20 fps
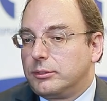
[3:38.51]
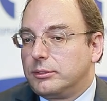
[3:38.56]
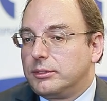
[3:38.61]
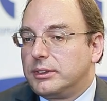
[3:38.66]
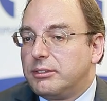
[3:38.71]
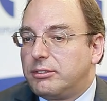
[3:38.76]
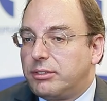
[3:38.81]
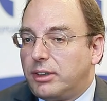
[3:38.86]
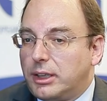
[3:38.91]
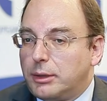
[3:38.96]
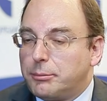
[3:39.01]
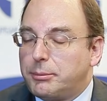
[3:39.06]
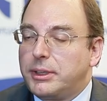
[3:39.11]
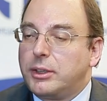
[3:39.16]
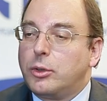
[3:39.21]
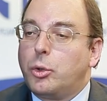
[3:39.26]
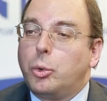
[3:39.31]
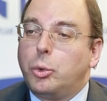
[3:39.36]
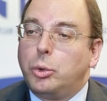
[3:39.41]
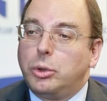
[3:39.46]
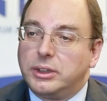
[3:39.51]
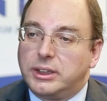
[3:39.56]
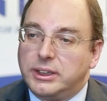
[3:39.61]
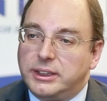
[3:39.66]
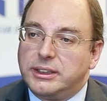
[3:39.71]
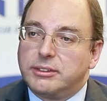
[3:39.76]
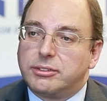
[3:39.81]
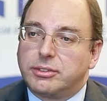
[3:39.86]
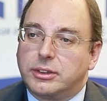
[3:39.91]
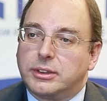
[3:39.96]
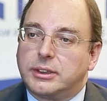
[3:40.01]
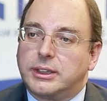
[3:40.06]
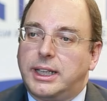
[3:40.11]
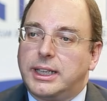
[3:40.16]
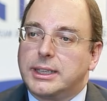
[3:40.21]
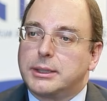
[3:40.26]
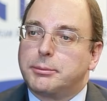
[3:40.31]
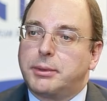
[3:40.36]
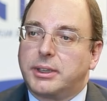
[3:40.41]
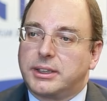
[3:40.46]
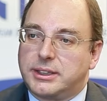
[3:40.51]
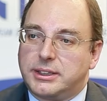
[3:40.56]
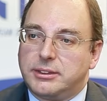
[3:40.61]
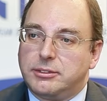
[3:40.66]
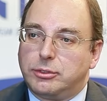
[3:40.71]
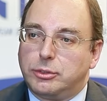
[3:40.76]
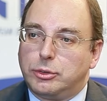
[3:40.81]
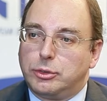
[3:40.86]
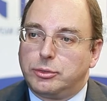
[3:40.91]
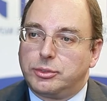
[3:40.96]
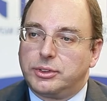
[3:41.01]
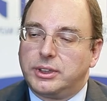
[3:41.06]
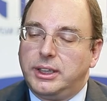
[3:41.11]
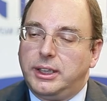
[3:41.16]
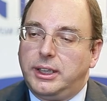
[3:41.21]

developing all the different aspects involved